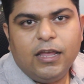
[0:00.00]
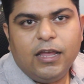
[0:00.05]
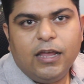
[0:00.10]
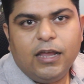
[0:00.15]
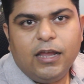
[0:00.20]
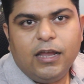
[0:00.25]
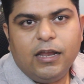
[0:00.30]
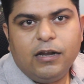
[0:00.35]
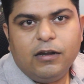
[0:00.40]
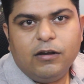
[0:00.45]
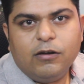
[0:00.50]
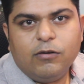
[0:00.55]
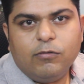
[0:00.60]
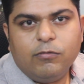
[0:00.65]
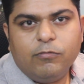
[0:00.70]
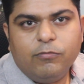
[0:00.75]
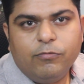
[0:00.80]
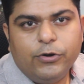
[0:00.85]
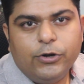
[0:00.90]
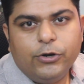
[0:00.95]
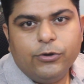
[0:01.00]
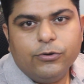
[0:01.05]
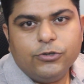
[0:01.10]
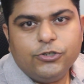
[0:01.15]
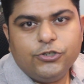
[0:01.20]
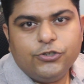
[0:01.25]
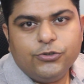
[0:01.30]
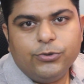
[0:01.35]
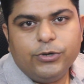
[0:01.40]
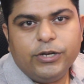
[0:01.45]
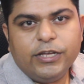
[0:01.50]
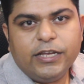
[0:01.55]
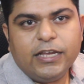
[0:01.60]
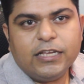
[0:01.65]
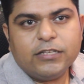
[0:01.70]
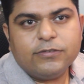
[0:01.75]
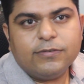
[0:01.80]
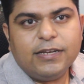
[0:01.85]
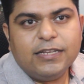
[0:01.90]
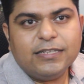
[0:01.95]
And video shooting
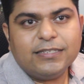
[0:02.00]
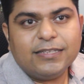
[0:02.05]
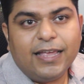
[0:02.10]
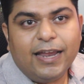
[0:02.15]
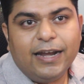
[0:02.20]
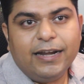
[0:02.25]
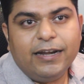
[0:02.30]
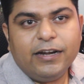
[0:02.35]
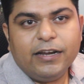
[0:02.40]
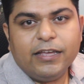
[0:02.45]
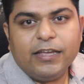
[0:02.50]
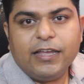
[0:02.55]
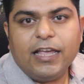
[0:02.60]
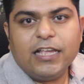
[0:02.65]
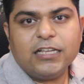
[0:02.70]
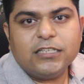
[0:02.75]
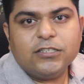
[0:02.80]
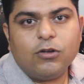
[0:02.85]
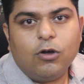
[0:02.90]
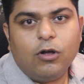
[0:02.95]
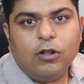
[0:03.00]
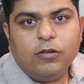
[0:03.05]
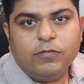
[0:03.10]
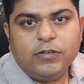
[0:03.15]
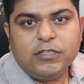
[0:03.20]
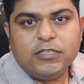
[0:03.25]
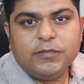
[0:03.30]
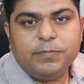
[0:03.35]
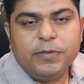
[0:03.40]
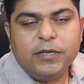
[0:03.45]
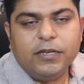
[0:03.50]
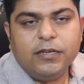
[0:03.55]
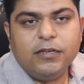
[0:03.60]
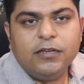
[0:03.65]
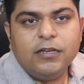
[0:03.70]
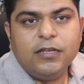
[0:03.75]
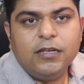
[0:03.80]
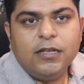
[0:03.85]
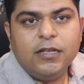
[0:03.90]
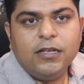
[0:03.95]
as well as editing has always
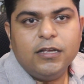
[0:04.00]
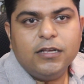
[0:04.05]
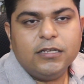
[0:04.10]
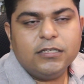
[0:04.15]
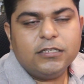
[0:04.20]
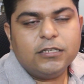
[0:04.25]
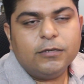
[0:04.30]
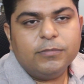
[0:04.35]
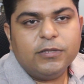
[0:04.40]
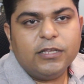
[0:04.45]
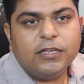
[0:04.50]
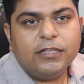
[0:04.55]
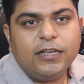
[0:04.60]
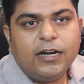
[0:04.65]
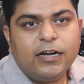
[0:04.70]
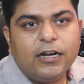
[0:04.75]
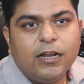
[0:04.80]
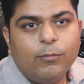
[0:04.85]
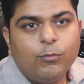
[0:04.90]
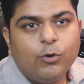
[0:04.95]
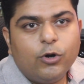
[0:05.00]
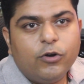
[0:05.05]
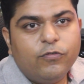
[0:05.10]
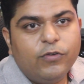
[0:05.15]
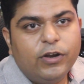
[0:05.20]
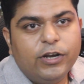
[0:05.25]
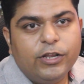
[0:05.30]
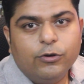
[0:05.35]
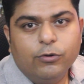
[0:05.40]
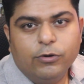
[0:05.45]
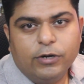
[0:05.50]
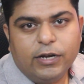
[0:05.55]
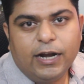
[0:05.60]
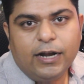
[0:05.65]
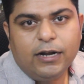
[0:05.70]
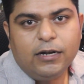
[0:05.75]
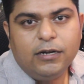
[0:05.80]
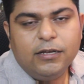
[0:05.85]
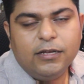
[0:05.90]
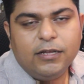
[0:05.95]
been something that I'm not very good
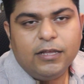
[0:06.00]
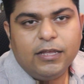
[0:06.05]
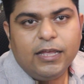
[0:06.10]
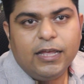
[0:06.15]
at,